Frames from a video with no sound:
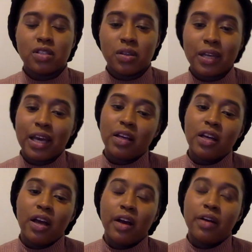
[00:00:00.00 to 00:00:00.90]
yeah,
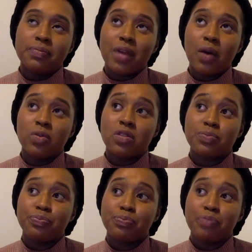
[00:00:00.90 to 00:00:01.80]
that was
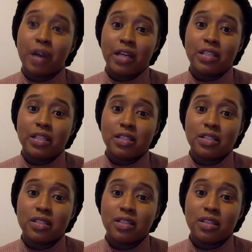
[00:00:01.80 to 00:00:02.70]

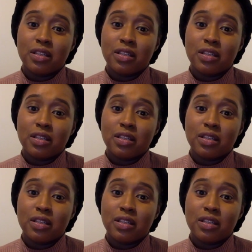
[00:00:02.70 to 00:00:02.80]
practice.